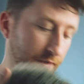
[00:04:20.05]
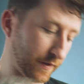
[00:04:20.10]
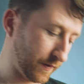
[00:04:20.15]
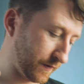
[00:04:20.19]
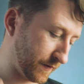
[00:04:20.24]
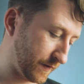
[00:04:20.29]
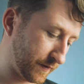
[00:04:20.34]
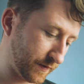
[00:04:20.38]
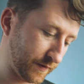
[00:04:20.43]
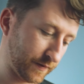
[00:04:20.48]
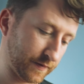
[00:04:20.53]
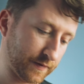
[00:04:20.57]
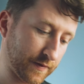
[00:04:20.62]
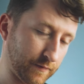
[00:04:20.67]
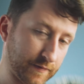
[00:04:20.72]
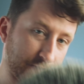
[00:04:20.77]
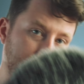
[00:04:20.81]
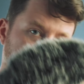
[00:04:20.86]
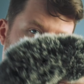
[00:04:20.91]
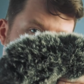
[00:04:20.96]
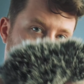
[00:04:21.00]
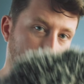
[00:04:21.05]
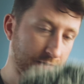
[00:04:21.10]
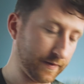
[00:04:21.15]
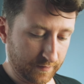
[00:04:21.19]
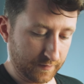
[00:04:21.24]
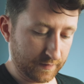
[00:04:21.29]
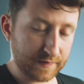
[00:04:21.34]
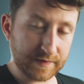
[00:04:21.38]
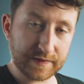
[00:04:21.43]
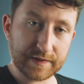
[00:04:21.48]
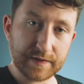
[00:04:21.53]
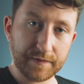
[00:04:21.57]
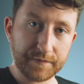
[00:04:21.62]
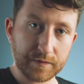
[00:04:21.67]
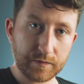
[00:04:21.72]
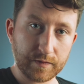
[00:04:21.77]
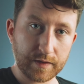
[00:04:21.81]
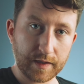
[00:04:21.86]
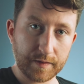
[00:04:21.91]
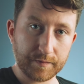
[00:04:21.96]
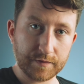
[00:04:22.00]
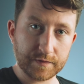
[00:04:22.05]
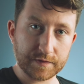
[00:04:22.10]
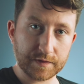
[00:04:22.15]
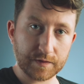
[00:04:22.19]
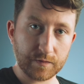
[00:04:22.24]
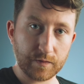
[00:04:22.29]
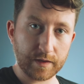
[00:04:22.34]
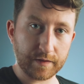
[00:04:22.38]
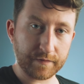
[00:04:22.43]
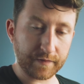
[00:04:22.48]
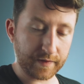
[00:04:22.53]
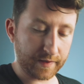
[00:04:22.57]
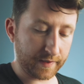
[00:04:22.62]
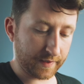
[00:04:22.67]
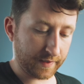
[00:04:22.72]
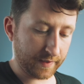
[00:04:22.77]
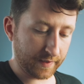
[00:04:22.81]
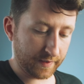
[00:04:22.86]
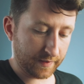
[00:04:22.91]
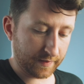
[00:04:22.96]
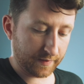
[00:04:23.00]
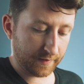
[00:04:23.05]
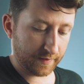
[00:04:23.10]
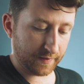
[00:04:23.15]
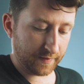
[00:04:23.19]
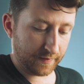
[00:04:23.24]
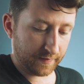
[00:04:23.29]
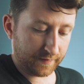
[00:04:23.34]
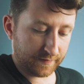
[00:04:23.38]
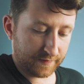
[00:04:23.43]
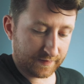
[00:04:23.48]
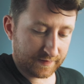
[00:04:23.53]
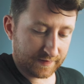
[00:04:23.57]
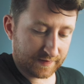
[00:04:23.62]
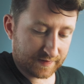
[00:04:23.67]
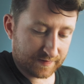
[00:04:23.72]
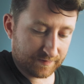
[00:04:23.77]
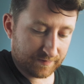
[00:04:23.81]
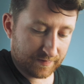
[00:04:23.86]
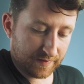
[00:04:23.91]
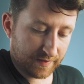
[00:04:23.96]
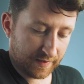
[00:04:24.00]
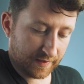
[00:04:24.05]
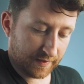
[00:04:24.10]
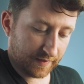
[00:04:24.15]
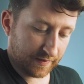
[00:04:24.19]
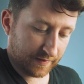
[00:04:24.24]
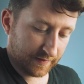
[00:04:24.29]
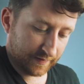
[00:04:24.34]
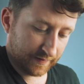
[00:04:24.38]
conditions outside. This is something what I'm using whenever I can, and this is my